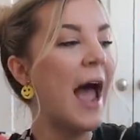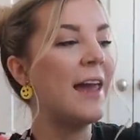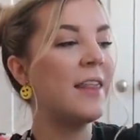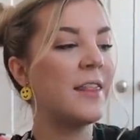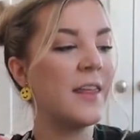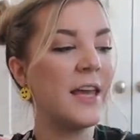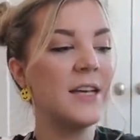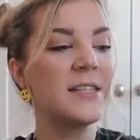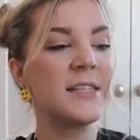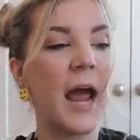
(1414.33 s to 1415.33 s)
I think
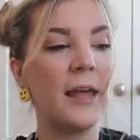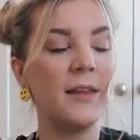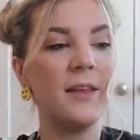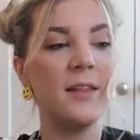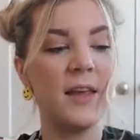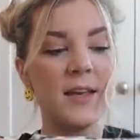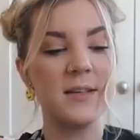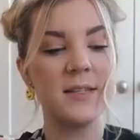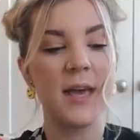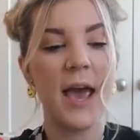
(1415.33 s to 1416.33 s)
styling
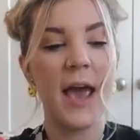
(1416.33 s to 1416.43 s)
these